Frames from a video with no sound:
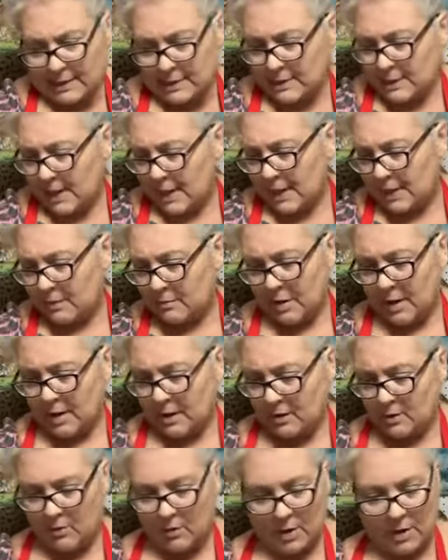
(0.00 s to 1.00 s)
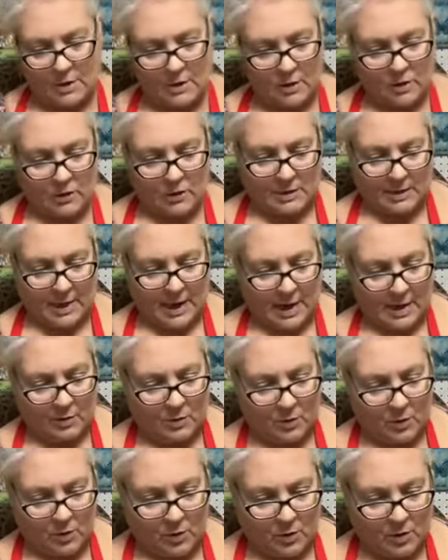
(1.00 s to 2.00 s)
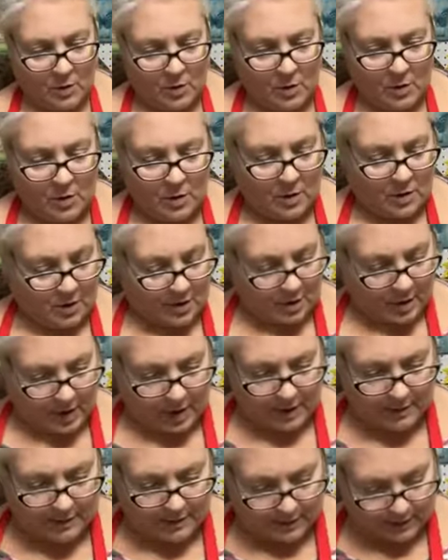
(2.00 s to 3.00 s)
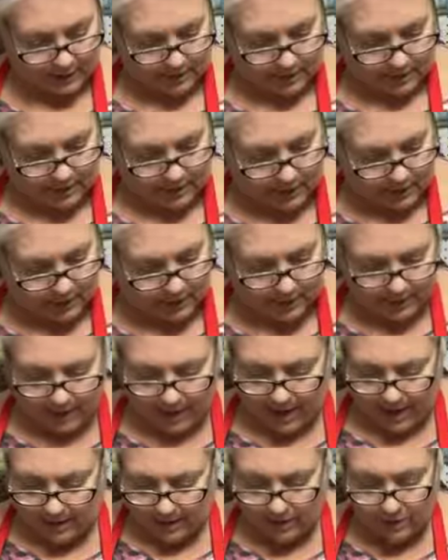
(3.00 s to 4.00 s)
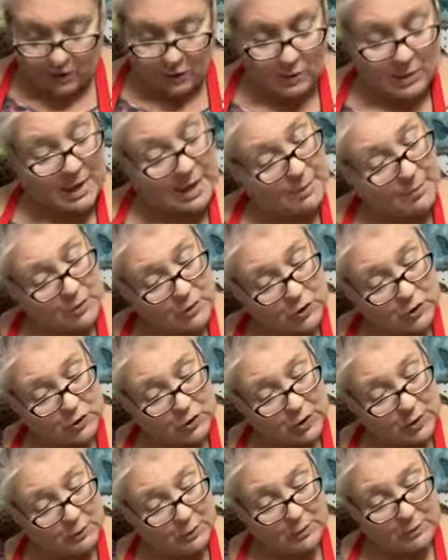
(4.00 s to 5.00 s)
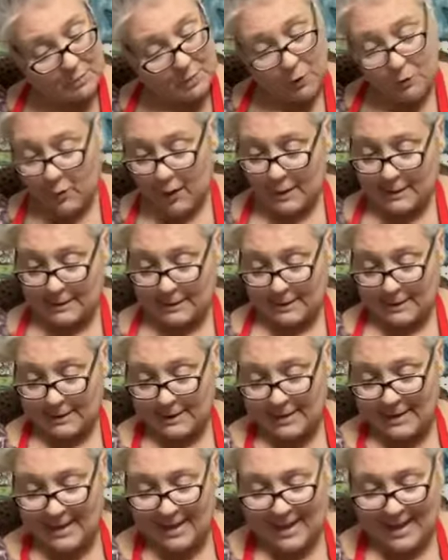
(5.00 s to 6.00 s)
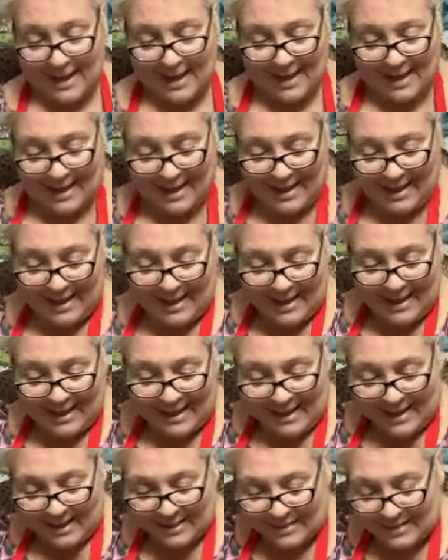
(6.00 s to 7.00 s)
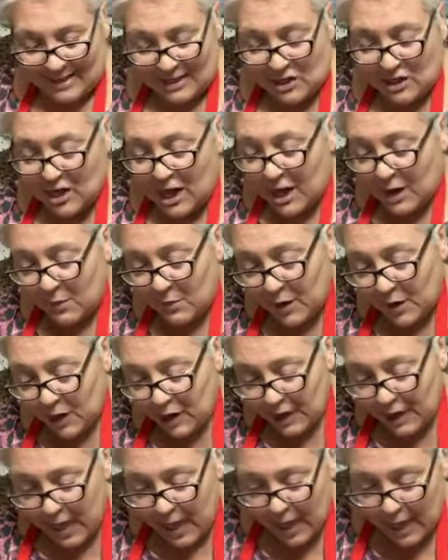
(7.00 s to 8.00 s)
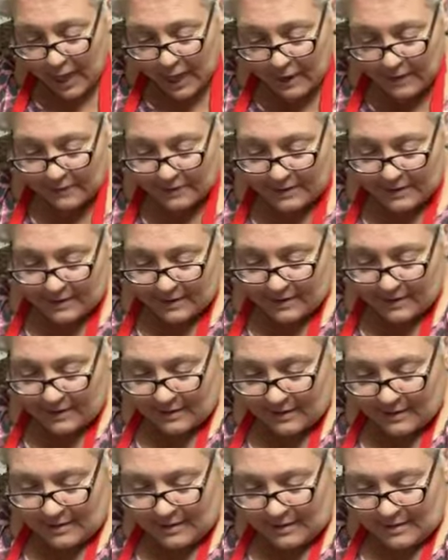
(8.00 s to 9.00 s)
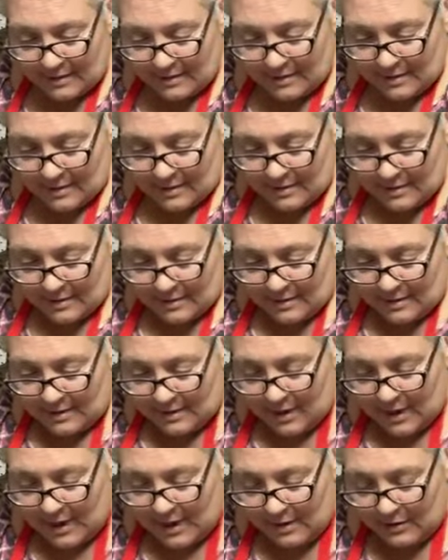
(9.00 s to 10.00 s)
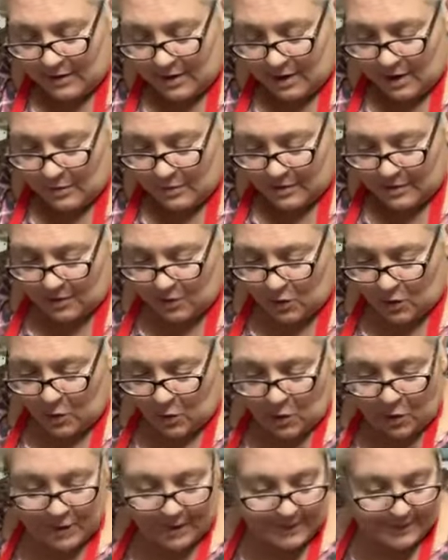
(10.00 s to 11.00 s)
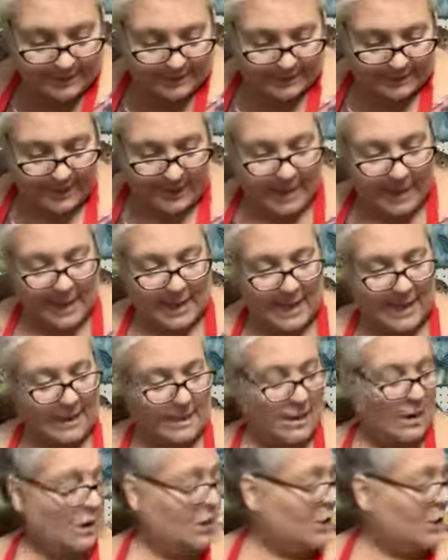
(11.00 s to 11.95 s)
last night. My granddaughters and I was teaching them how to do chemistry with my resin. It's like, you gotta wear gloves. They thought it was the coolest thing,